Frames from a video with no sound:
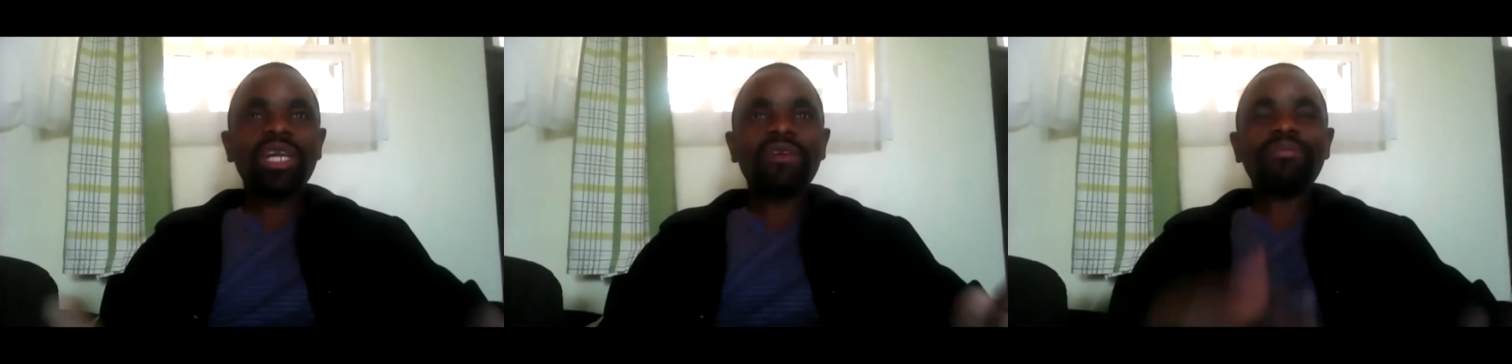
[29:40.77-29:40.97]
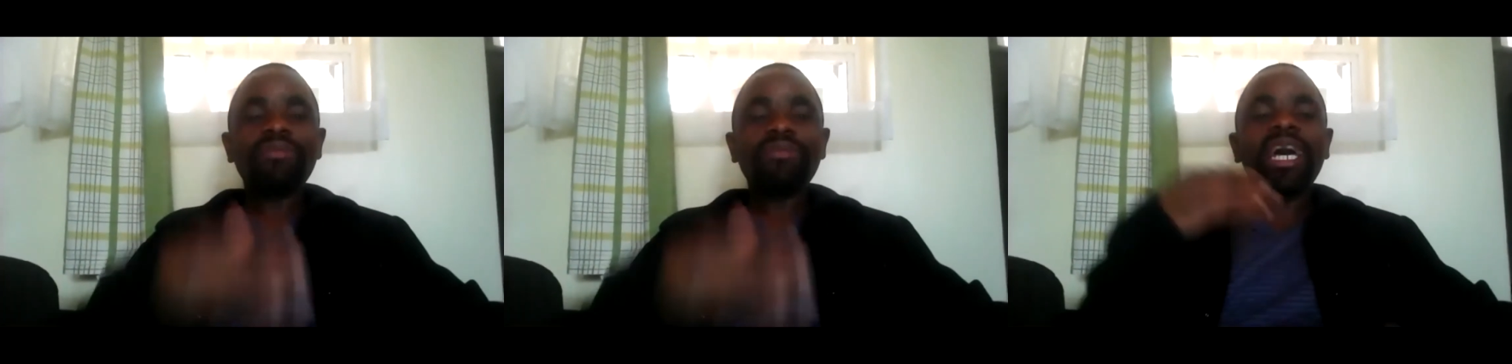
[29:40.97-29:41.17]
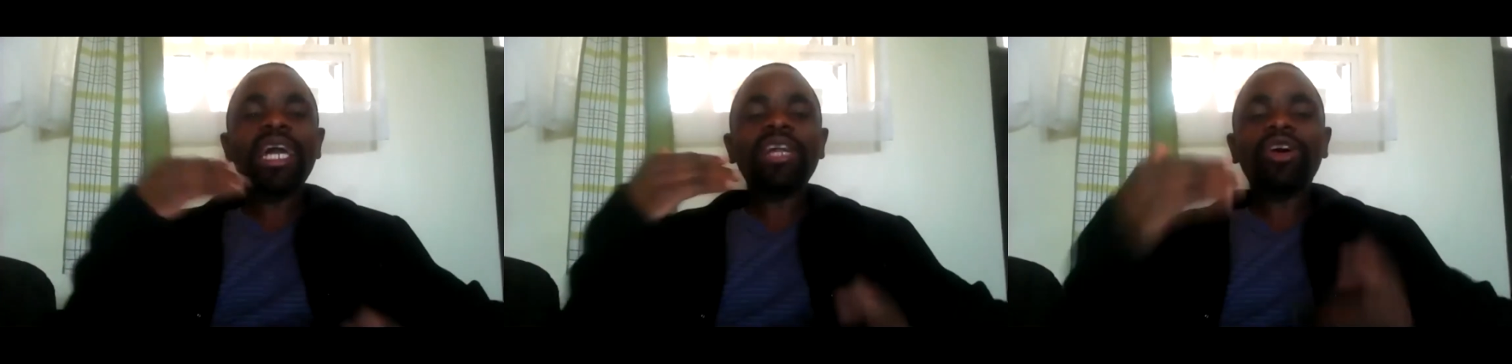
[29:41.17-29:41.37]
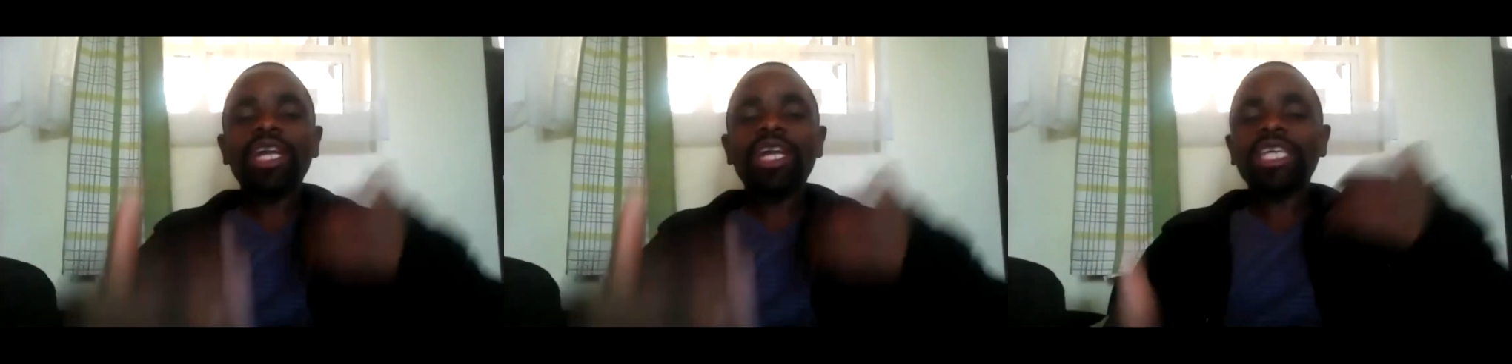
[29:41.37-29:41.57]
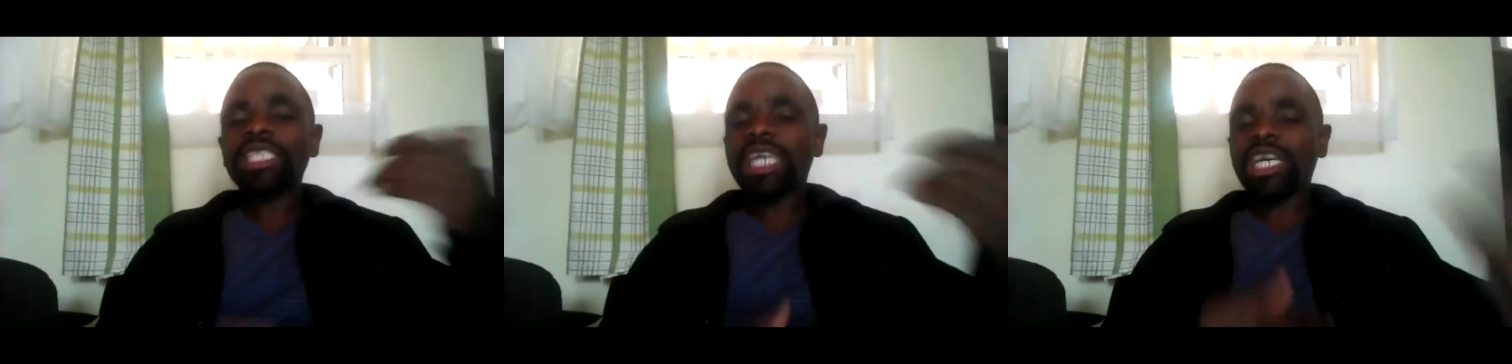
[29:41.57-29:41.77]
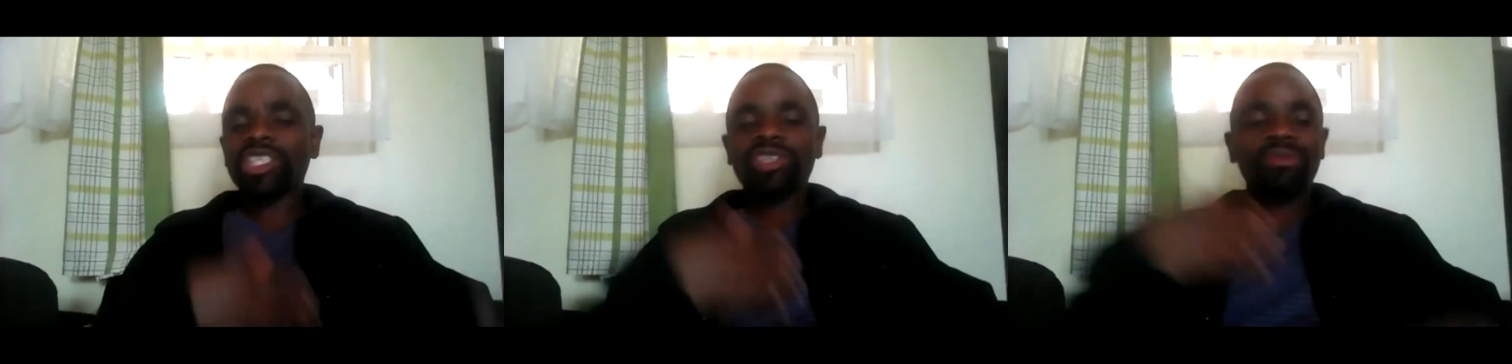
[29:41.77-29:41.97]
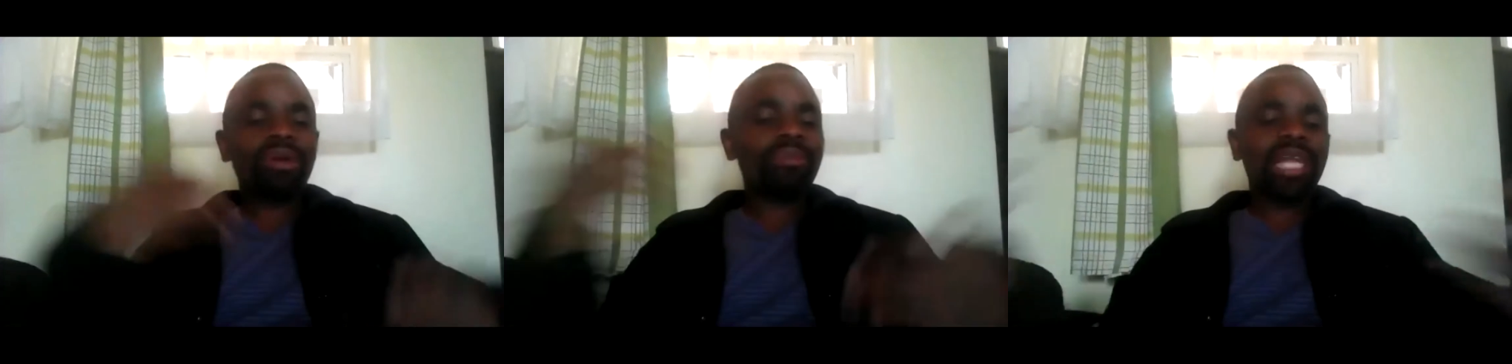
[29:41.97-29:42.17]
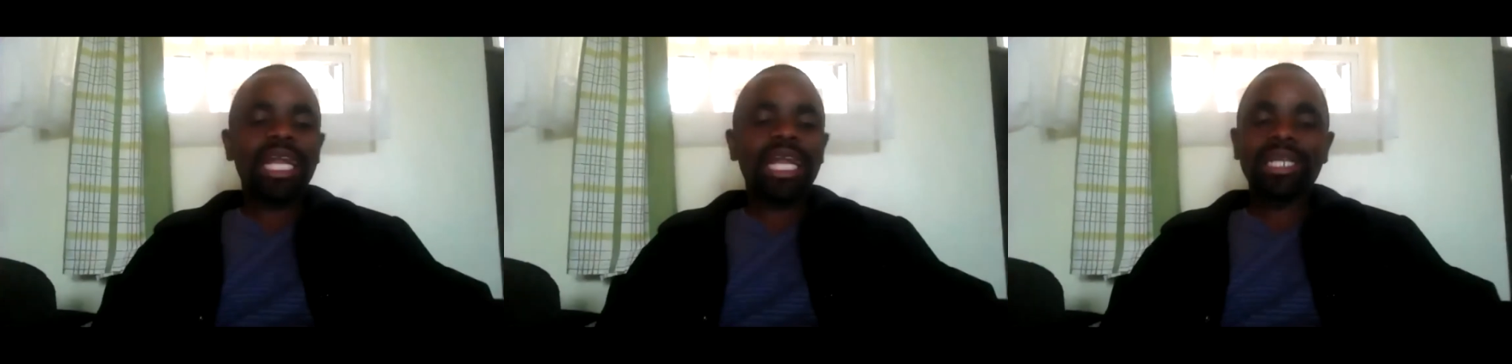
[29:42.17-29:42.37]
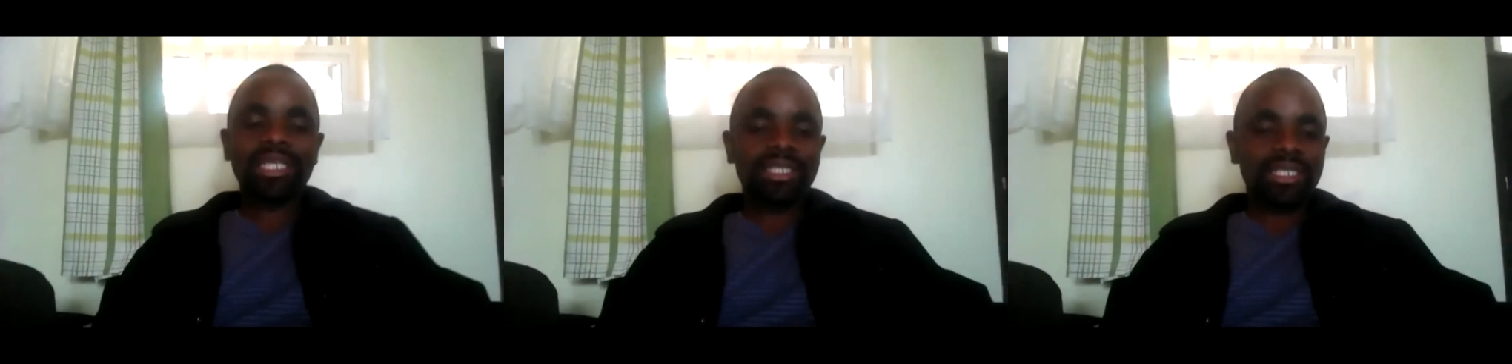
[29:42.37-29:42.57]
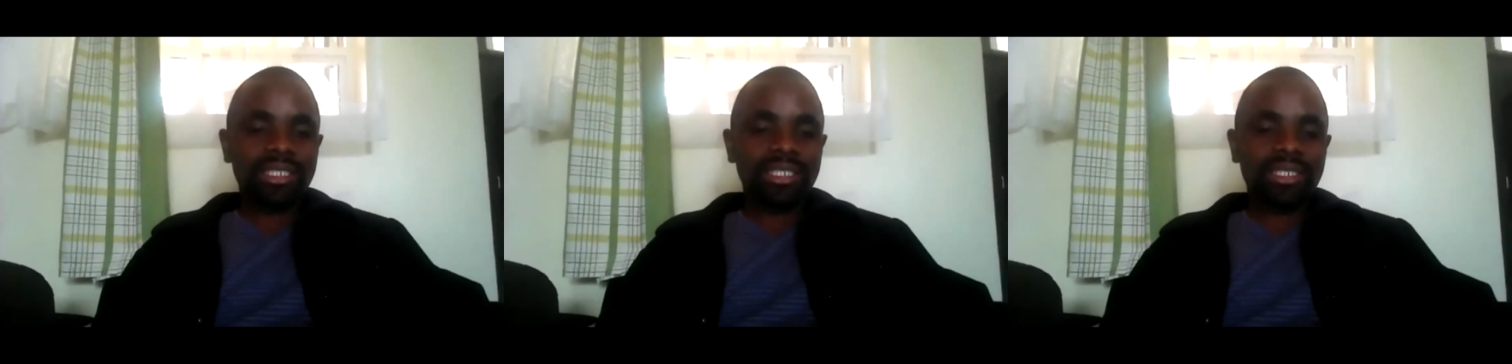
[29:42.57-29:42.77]
have begun collecting customer email
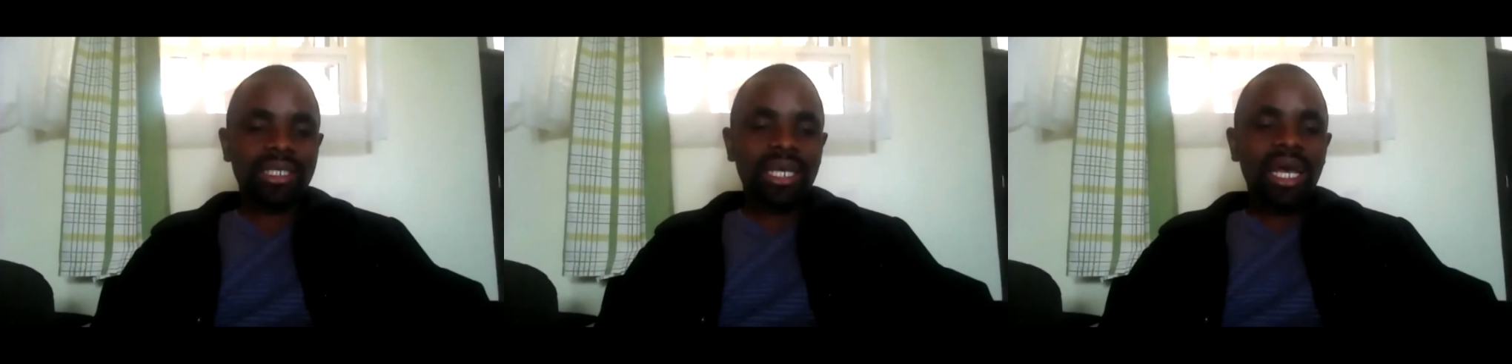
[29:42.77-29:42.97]
addresses.